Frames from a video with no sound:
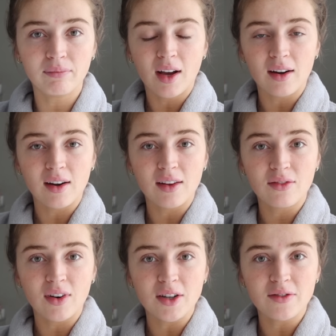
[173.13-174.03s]
got a nice
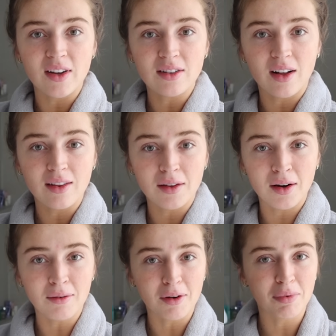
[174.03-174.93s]
fresh face cloth
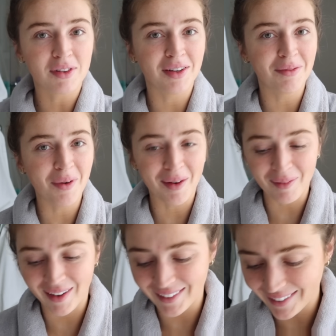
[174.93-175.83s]
here. I'm gonna put some
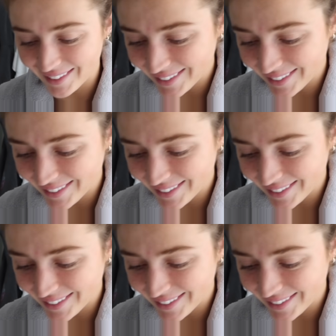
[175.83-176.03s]
warm water on